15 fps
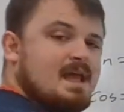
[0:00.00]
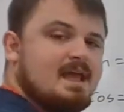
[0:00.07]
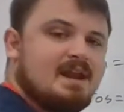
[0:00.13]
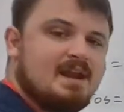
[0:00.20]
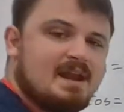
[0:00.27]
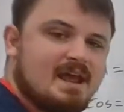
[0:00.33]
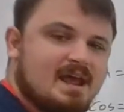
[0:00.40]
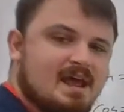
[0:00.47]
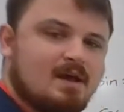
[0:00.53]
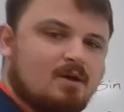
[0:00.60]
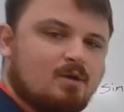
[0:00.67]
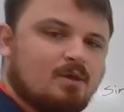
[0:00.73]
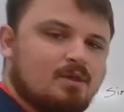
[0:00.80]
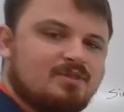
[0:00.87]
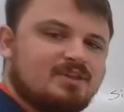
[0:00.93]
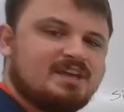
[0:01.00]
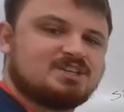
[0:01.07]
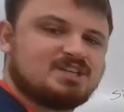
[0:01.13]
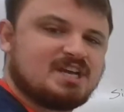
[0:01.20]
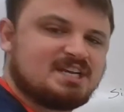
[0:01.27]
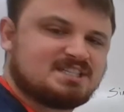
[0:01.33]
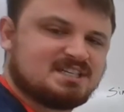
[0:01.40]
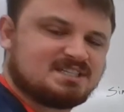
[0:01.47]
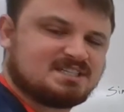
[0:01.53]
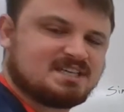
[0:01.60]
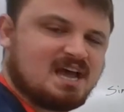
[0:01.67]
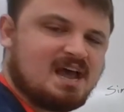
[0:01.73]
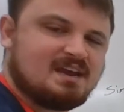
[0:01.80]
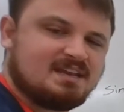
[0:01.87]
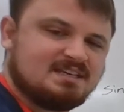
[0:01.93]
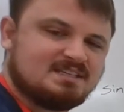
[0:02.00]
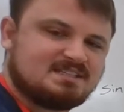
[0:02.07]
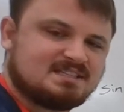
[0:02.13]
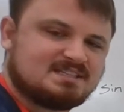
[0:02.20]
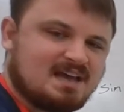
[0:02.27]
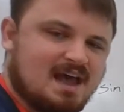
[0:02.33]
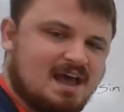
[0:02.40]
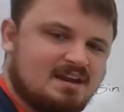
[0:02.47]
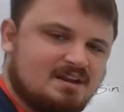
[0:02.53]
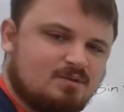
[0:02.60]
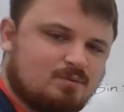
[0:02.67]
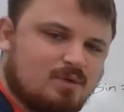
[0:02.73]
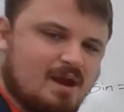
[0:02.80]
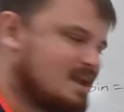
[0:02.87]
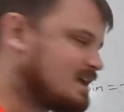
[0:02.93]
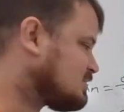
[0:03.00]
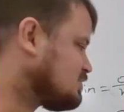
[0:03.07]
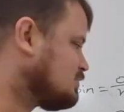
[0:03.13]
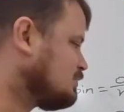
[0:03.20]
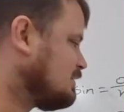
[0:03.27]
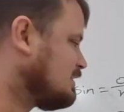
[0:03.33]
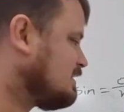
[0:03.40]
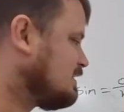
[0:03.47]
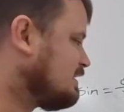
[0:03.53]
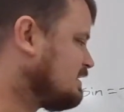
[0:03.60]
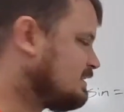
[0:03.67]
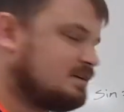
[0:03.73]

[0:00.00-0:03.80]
And now the adjacent side is the side right next to it